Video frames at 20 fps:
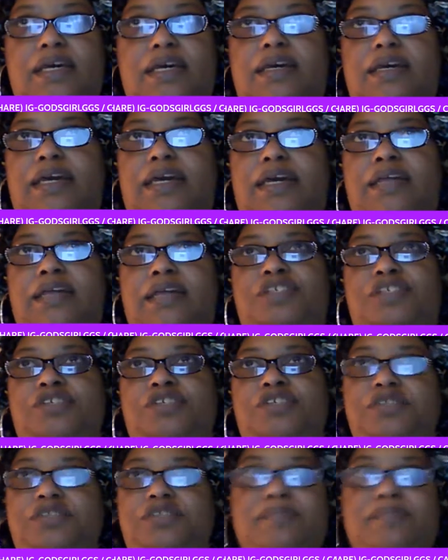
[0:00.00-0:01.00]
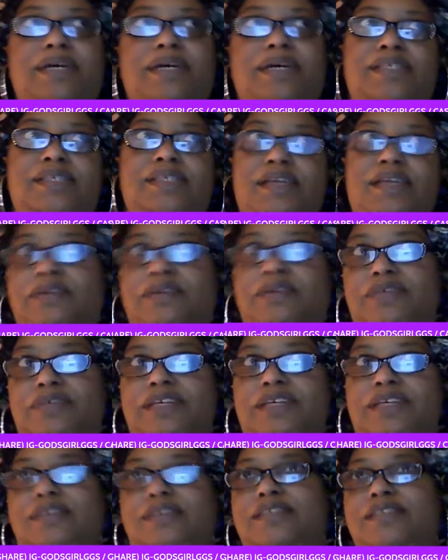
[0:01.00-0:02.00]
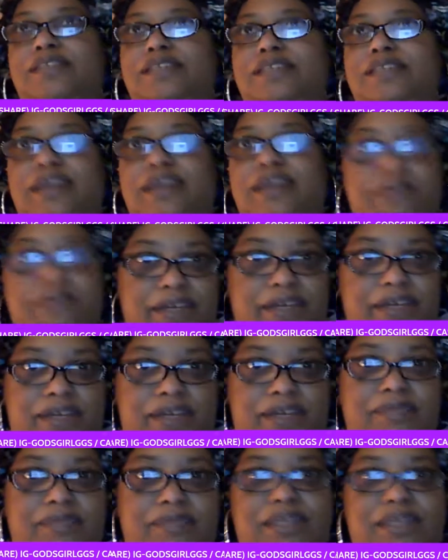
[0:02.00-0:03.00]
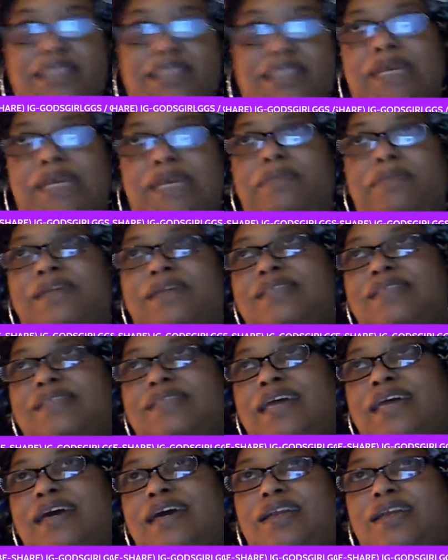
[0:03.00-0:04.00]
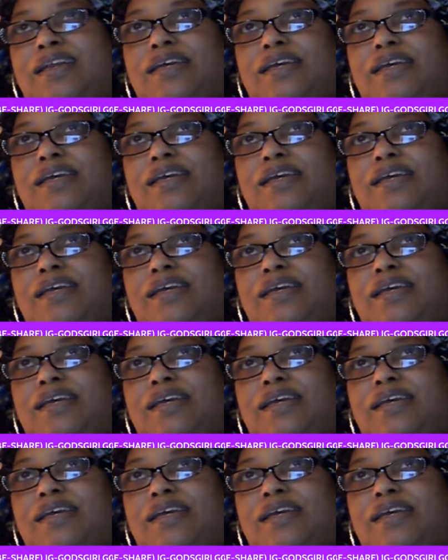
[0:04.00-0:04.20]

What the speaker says: And choosing myself is scary because that means that